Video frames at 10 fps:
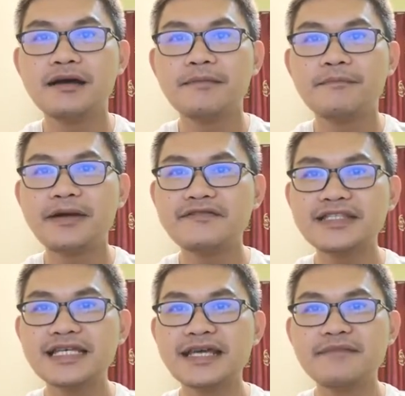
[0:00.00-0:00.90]

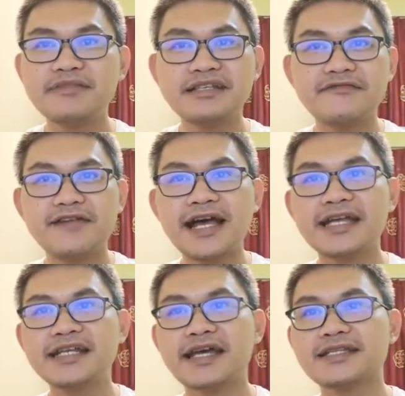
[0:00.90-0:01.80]
Poverty can be
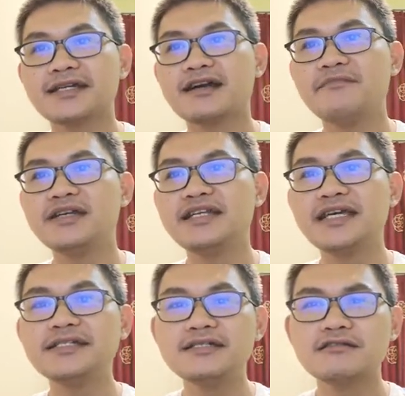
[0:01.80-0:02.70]
defined as a
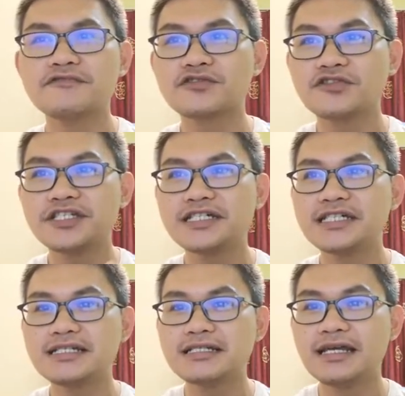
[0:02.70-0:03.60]
combination of
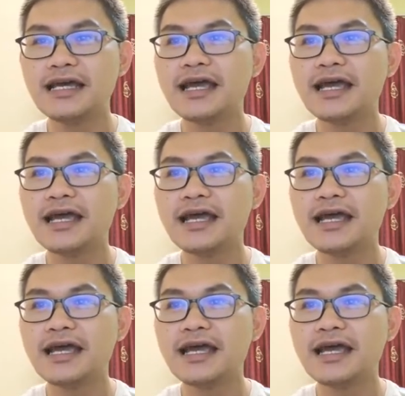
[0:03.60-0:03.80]
social,